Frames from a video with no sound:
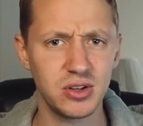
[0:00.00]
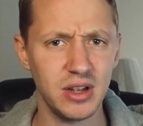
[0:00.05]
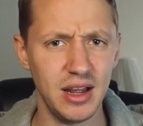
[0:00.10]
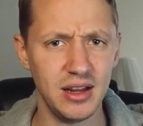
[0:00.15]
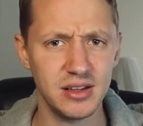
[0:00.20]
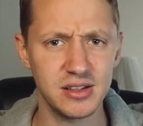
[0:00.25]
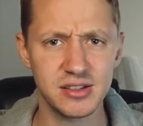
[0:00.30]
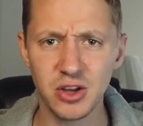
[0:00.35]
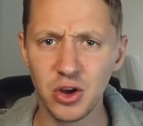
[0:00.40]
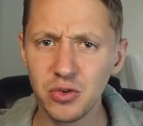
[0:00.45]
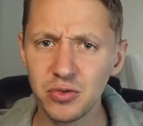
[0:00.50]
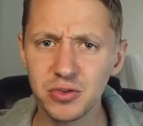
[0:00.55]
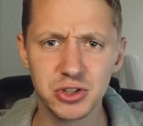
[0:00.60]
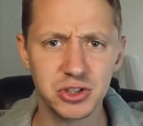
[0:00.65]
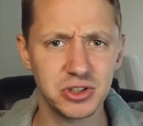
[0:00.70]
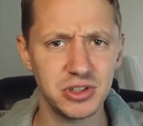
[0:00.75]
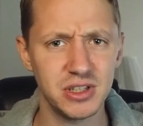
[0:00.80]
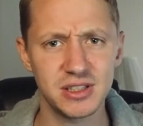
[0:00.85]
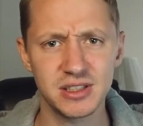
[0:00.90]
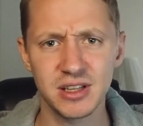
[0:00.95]
and
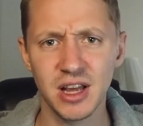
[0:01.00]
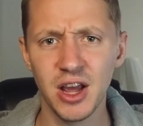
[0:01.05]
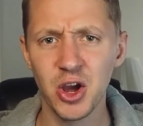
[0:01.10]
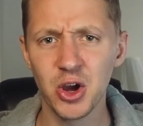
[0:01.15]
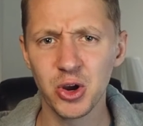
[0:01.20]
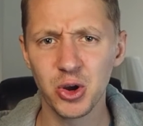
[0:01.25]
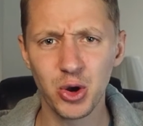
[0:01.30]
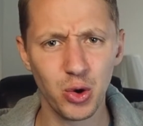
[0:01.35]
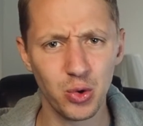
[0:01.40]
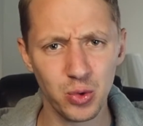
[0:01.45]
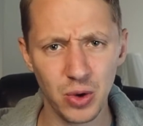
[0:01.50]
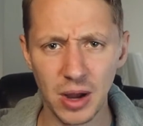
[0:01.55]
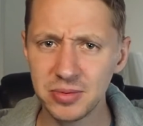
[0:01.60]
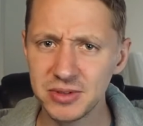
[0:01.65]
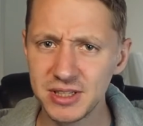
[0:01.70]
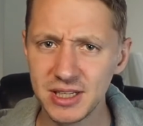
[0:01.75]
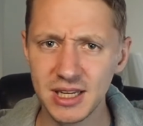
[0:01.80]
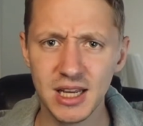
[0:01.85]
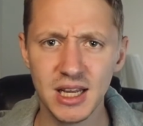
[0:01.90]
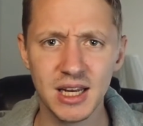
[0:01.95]
selfishness
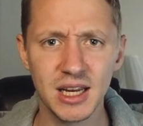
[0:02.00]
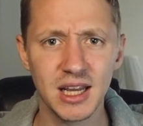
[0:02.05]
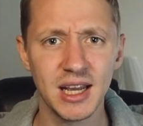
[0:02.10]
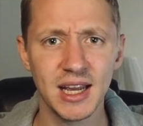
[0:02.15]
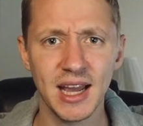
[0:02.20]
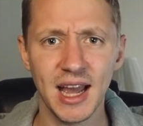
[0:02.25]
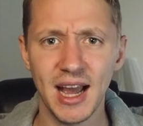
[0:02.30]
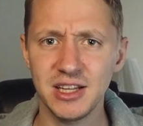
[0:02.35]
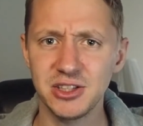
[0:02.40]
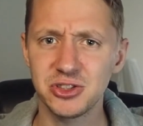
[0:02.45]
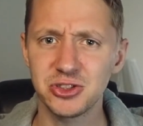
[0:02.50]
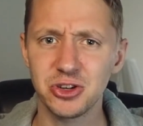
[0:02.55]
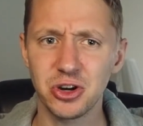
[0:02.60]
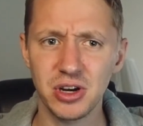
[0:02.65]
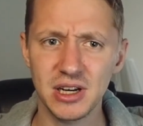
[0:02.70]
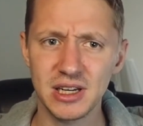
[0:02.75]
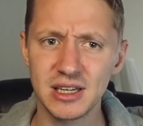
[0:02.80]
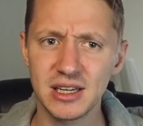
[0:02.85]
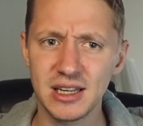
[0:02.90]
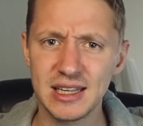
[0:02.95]
corrupted it and
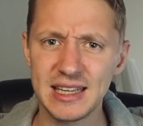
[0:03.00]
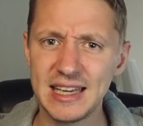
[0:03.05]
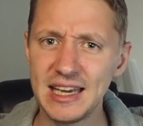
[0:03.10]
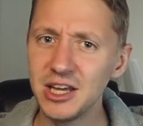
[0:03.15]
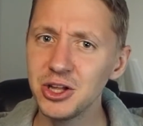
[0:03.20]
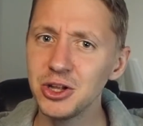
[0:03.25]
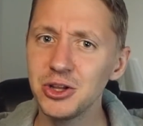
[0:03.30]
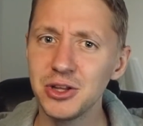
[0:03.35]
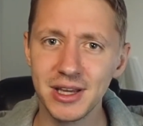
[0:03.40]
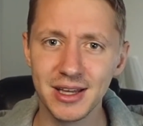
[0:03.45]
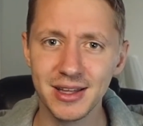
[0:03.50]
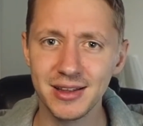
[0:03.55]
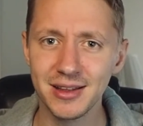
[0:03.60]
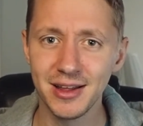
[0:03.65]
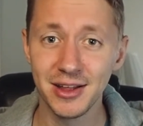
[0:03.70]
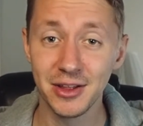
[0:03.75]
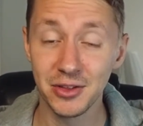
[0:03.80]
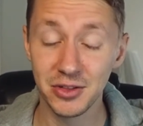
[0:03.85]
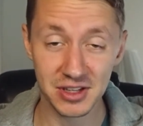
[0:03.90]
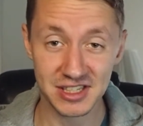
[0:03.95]
started killing
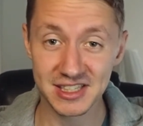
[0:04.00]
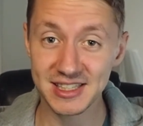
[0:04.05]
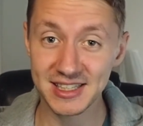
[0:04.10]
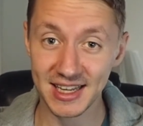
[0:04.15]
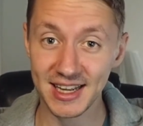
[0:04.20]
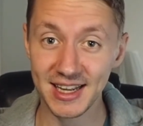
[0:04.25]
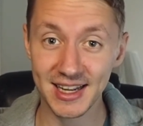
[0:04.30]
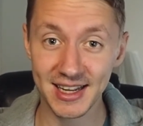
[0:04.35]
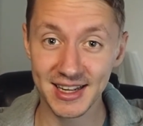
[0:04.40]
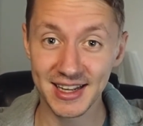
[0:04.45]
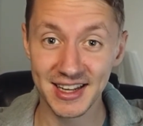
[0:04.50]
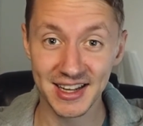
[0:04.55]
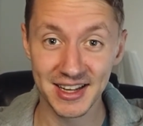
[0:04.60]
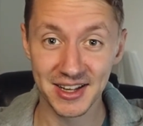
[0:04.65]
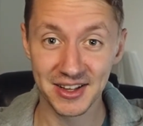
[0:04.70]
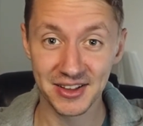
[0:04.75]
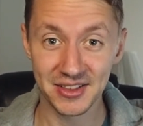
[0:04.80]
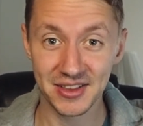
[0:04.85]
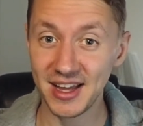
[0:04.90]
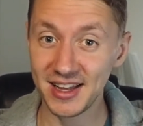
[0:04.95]
this thing
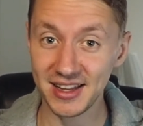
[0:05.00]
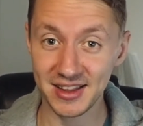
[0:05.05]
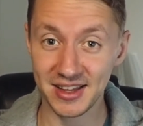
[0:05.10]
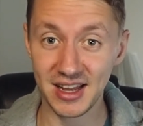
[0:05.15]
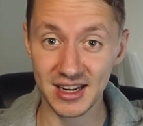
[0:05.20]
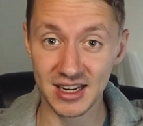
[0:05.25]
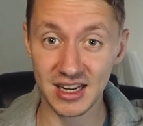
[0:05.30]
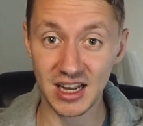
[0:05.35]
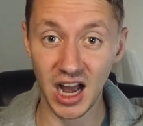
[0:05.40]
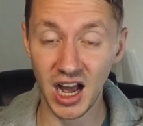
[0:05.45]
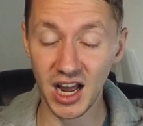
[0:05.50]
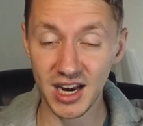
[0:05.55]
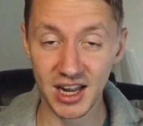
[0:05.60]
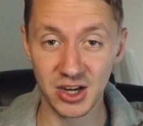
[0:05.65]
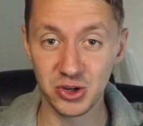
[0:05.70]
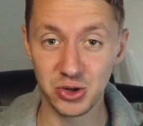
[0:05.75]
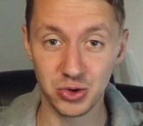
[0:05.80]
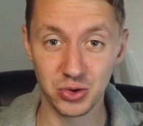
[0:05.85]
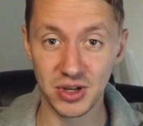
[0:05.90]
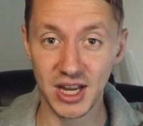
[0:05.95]
that, that God
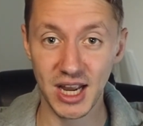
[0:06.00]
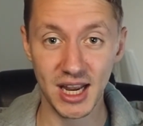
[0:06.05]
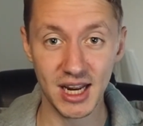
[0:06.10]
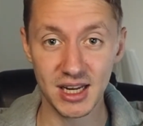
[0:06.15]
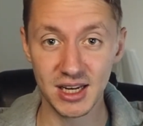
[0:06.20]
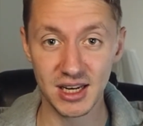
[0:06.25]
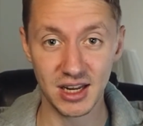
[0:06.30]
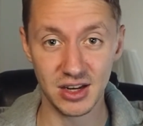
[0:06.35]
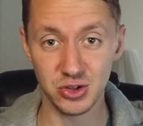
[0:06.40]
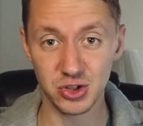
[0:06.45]
had created and